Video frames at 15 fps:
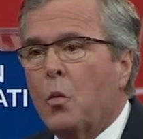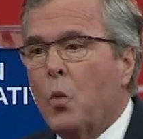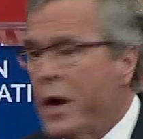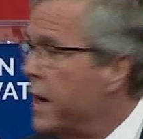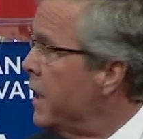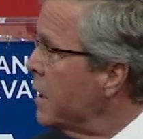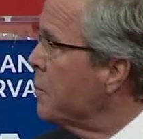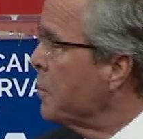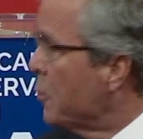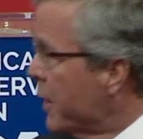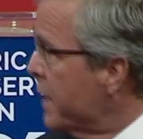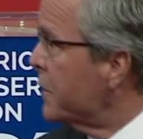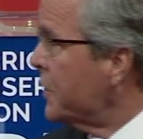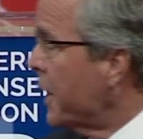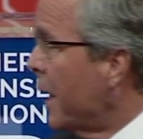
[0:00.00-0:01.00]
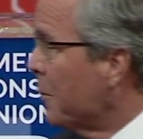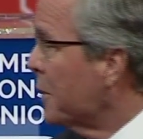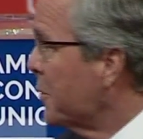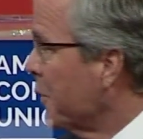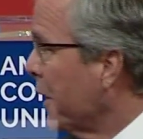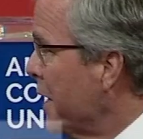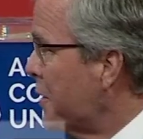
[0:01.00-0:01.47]
We need to
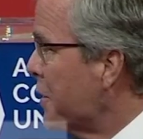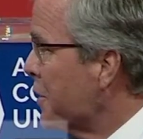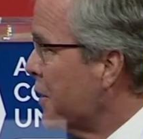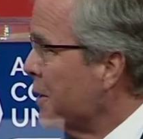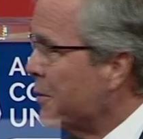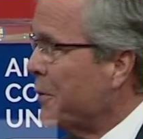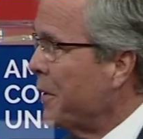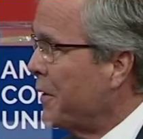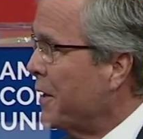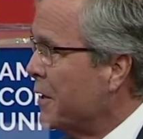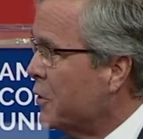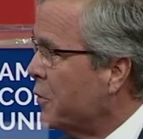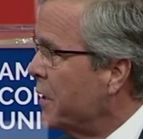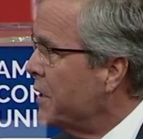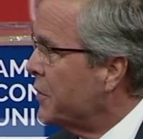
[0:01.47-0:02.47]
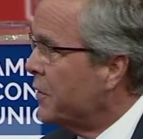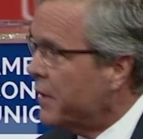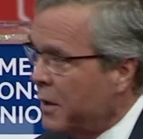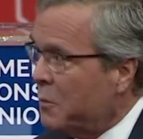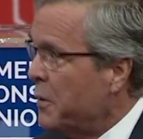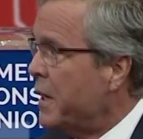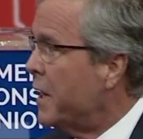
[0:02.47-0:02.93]
reestablish relationships with countries
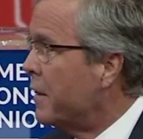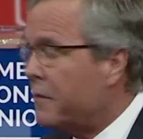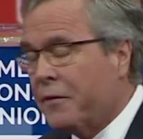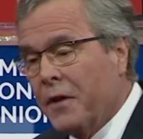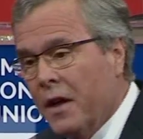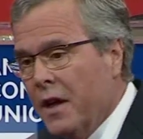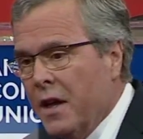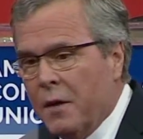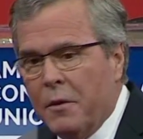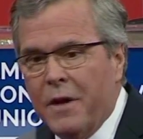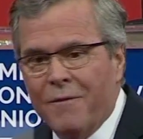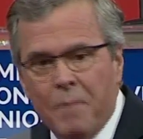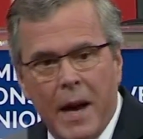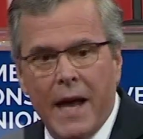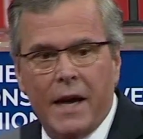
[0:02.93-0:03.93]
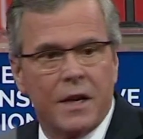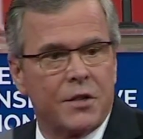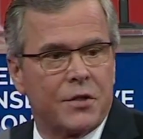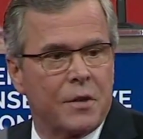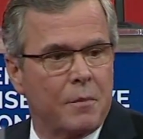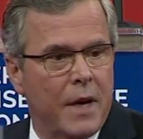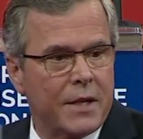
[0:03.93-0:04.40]
that we have, we have
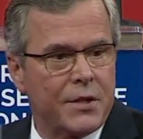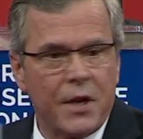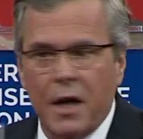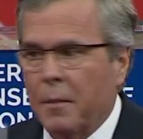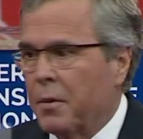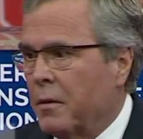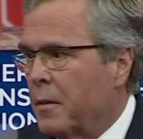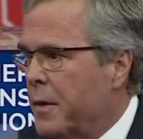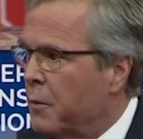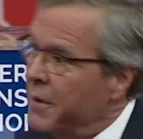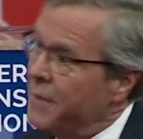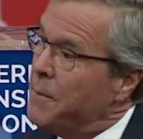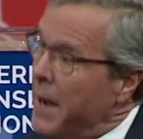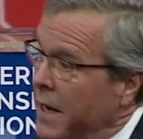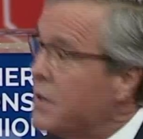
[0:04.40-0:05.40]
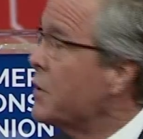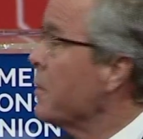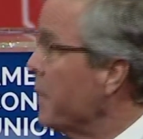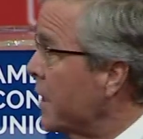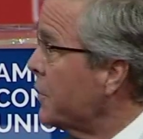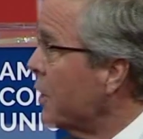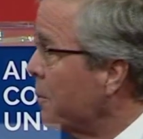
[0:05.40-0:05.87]
managed to mess up. I mean, we've managed to
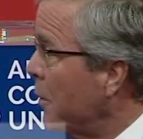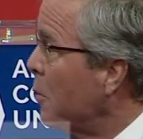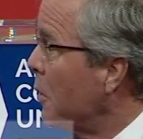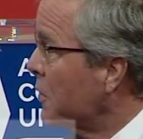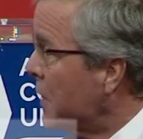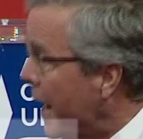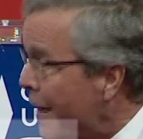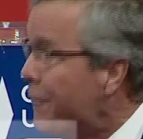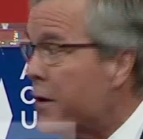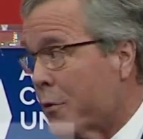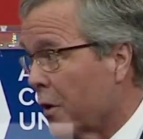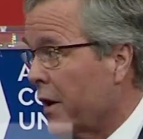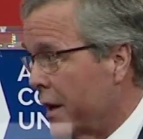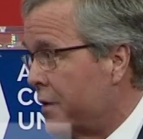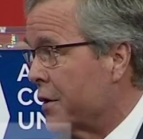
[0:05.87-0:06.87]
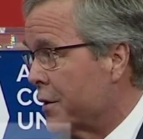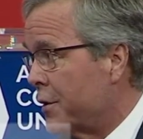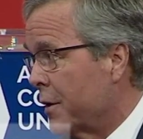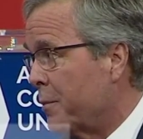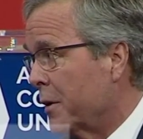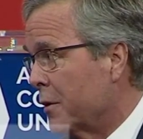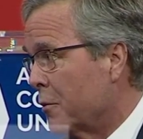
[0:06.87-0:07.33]
mess up almost every
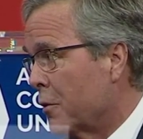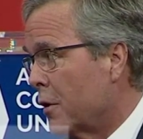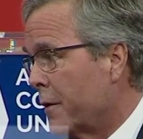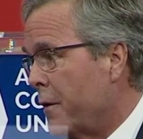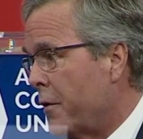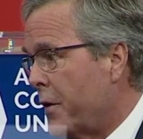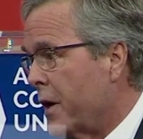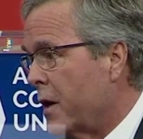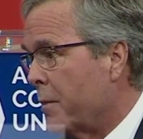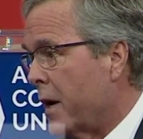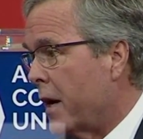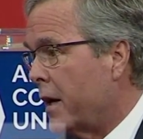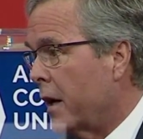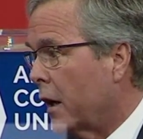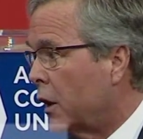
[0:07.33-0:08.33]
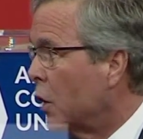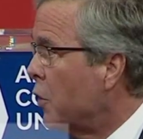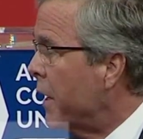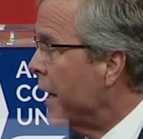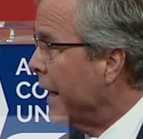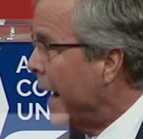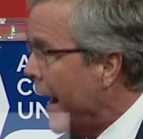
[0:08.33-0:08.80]
relationship in the world, if you think about it,
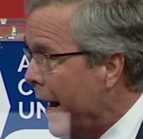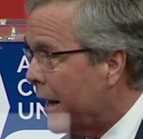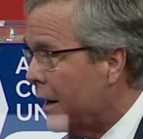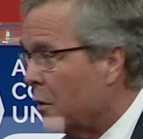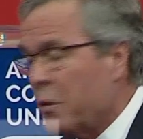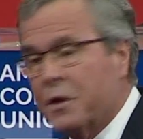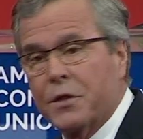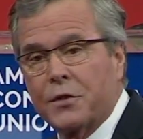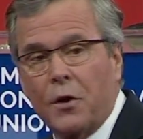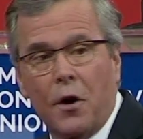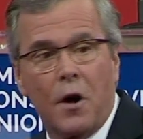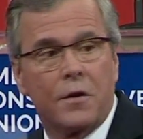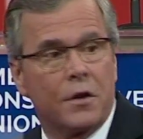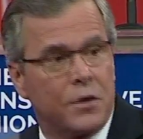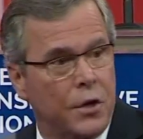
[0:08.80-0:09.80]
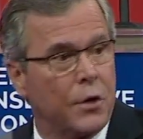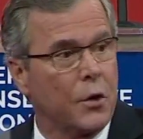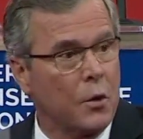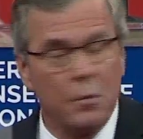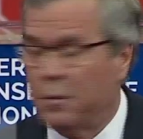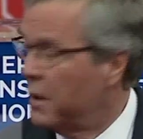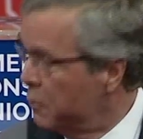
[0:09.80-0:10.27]
including Canada, which is hard to
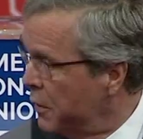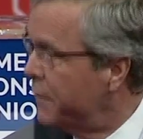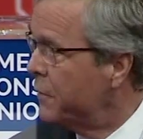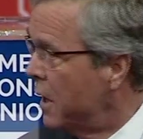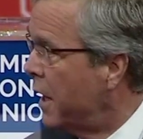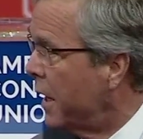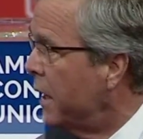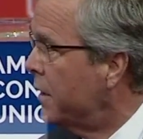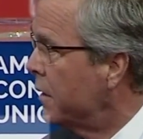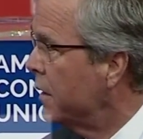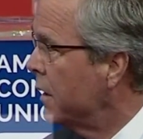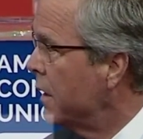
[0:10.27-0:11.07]
do, but we've done it.